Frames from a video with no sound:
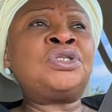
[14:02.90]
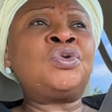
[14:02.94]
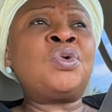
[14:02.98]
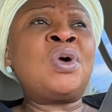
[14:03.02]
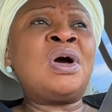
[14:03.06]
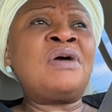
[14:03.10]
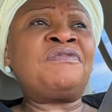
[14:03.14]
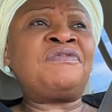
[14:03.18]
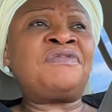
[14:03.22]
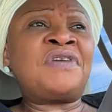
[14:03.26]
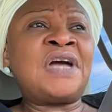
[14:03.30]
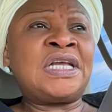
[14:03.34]
go
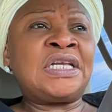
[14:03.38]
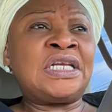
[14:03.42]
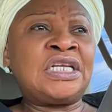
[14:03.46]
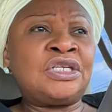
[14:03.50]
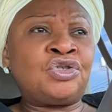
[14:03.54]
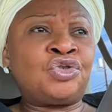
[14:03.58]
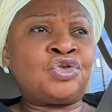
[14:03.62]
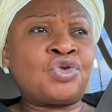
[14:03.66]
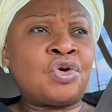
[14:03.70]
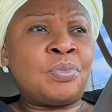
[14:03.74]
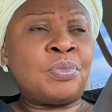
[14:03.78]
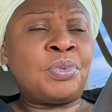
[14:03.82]
and find a
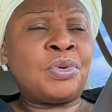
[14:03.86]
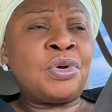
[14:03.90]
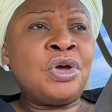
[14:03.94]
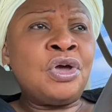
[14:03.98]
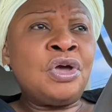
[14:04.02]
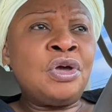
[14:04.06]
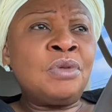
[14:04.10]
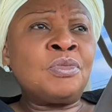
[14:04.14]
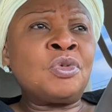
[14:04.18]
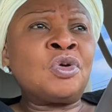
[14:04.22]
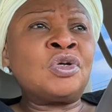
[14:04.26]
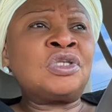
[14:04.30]
job,
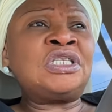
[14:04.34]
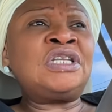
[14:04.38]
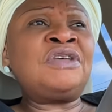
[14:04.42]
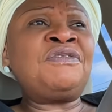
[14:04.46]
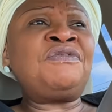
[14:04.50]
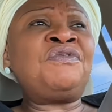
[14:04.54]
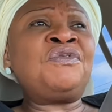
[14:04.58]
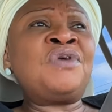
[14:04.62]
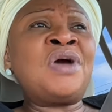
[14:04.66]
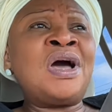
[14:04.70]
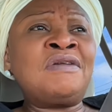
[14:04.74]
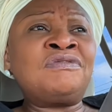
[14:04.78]
because
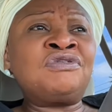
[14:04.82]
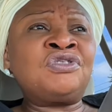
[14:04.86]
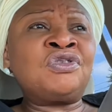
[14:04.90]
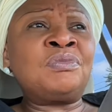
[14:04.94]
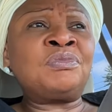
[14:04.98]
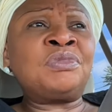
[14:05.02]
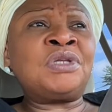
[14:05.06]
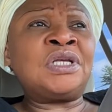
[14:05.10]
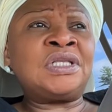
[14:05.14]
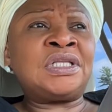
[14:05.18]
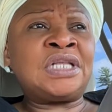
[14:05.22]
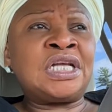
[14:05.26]
if you have
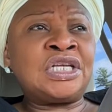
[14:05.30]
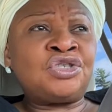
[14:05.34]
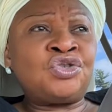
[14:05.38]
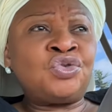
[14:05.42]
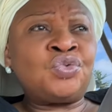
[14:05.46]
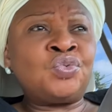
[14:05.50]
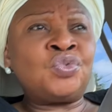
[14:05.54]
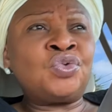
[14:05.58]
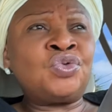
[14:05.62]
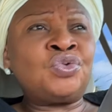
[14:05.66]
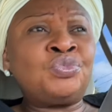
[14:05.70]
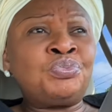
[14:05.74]
something that
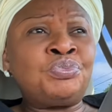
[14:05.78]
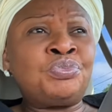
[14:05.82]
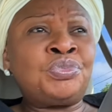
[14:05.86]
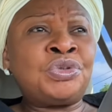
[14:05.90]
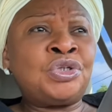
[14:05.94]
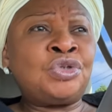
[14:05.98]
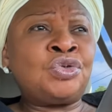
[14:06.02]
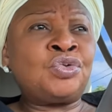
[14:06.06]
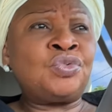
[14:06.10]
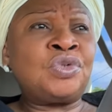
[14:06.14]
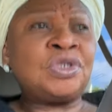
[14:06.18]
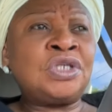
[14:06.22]
you would be
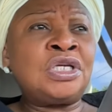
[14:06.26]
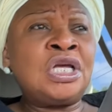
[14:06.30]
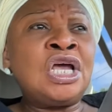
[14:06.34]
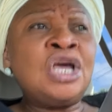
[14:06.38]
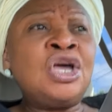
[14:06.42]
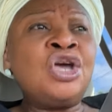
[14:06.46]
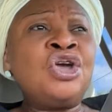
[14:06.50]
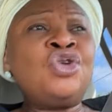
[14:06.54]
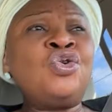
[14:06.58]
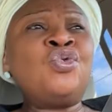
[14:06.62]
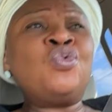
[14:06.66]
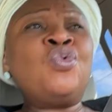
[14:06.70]
doing,
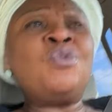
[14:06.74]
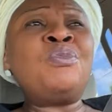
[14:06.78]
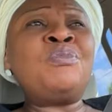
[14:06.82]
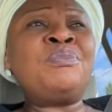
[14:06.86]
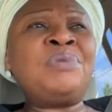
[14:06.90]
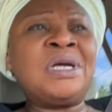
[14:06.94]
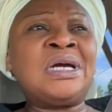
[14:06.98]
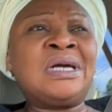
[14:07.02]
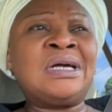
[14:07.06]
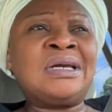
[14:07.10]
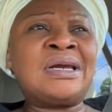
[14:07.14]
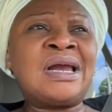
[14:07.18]
you won't
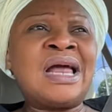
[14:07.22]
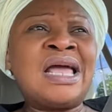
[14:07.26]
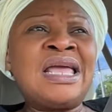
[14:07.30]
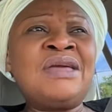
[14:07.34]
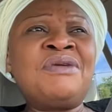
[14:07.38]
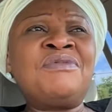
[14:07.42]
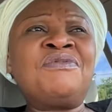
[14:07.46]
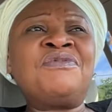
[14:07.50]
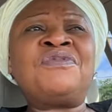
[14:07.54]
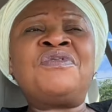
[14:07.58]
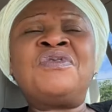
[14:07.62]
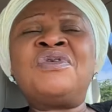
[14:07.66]
be
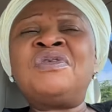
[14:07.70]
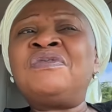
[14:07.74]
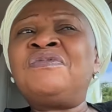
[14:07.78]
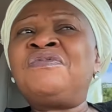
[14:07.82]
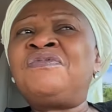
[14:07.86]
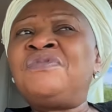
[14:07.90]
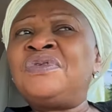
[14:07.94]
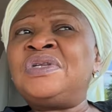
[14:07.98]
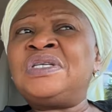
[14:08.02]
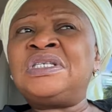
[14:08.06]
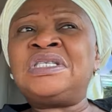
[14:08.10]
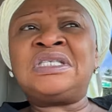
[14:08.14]
crying for a
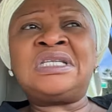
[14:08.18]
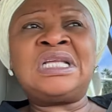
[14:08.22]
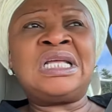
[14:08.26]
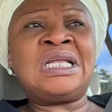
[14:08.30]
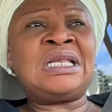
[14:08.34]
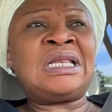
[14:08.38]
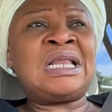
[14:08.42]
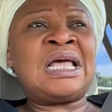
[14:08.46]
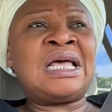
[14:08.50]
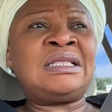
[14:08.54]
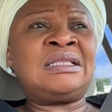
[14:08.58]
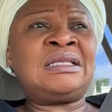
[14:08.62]
foolish
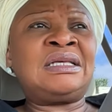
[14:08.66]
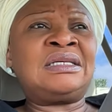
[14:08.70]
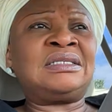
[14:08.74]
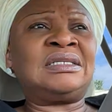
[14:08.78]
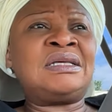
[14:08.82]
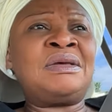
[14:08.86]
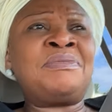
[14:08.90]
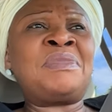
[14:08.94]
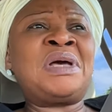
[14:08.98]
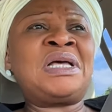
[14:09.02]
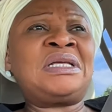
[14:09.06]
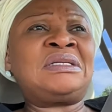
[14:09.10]
thing like this.
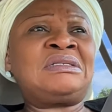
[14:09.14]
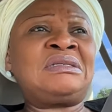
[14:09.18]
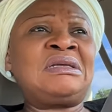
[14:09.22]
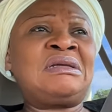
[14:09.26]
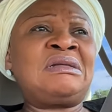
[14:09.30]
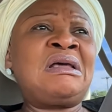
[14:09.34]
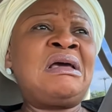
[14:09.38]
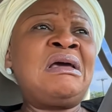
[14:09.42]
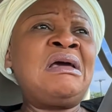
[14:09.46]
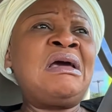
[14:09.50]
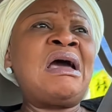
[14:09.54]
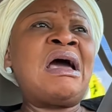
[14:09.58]
A man said,
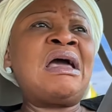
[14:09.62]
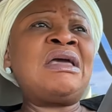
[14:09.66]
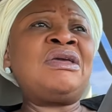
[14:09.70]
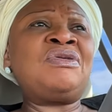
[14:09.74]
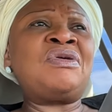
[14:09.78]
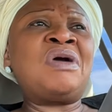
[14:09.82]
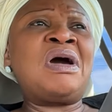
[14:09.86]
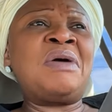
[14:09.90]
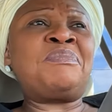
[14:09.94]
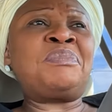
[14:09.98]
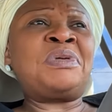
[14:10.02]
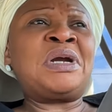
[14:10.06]
hey,
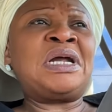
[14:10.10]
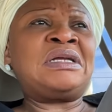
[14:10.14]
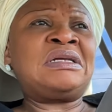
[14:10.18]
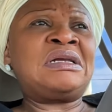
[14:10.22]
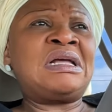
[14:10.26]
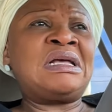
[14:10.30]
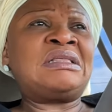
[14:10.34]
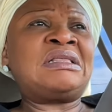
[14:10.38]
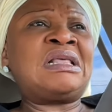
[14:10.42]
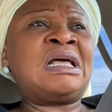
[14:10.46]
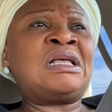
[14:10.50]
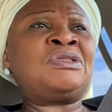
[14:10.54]
you are
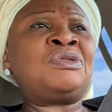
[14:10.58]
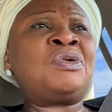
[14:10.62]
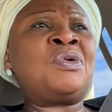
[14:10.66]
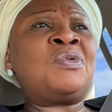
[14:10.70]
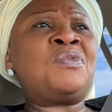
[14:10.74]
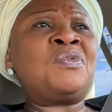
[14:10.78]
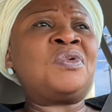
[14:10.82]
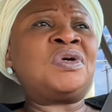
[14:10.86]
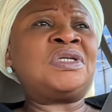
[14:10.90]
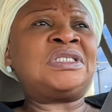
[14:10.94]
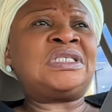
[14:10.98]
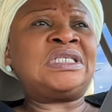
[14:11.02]
pregnant, I
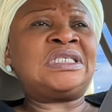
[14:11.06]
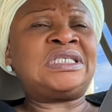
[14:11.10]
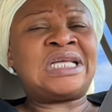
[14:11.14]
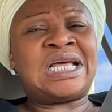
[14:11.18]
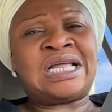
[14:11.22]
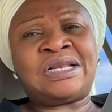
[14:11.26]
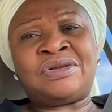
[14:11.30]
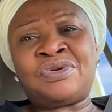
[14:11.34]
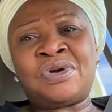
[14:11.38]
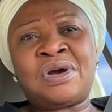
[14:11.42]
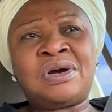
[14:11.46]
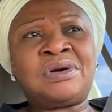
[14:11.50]
don't want it,
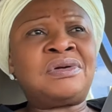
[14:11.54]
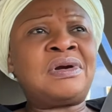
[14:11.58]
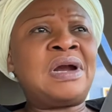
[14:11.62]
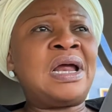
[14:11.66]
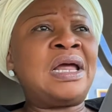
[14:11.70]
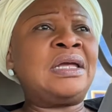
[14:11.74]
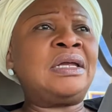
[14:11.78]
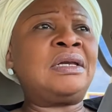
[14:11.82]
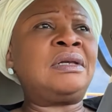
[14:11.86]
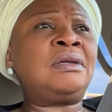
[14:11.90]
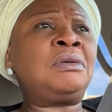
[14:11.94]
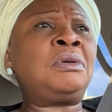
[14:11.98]
and you're
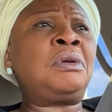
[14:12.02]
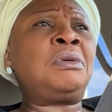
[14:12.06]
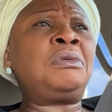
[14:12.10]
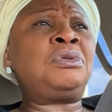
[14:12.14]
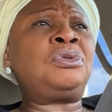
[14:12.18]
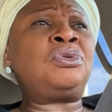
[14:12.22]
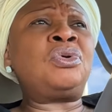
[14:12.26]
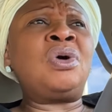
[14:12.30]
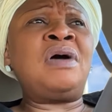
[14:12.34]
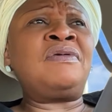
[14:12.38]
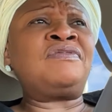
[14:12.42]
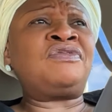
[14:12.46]
crying. No, you
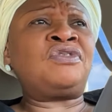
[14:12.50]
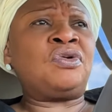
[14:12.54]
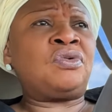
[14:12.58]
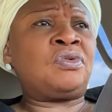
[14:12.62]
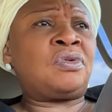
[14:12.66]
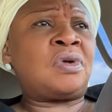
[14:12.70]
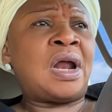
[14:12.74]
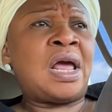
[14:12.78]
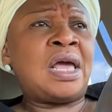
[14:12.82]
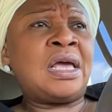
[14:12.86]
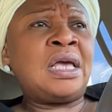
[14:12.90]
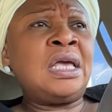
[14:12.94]
don't have to
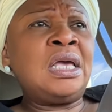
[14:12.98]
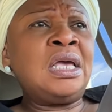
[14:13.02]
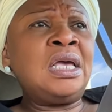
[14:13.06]
cry.